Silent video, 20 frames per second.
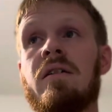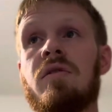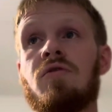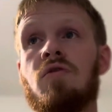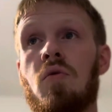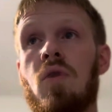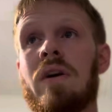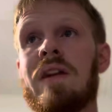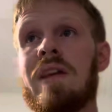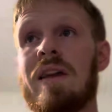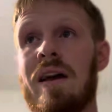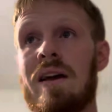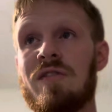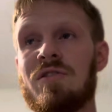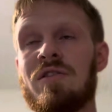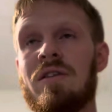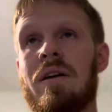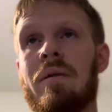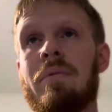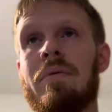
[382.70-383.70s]
droid
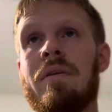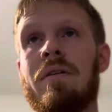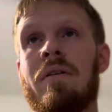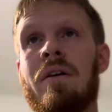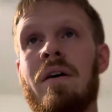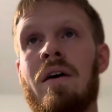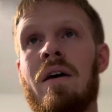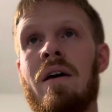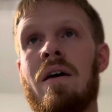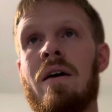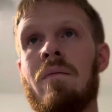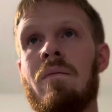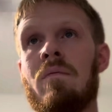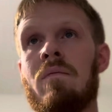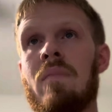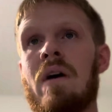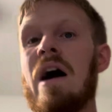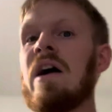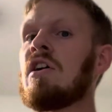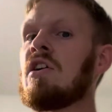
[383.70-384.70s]
gunship.
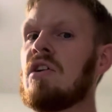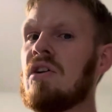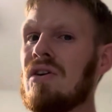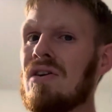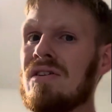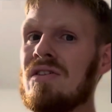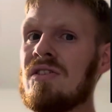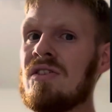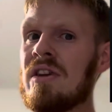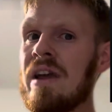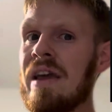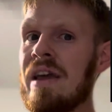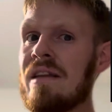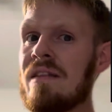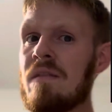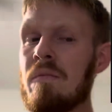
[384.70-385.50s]
A good chance,